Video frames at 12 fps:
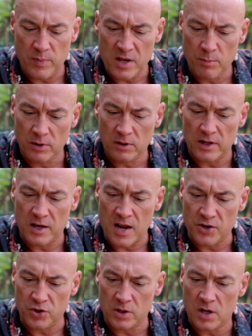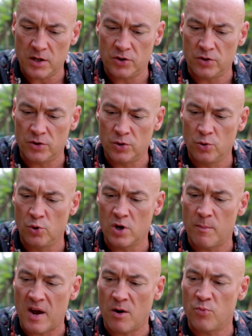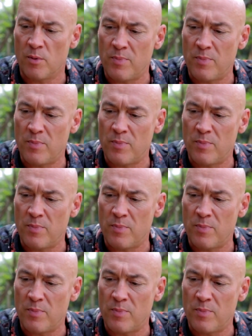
people in education talk about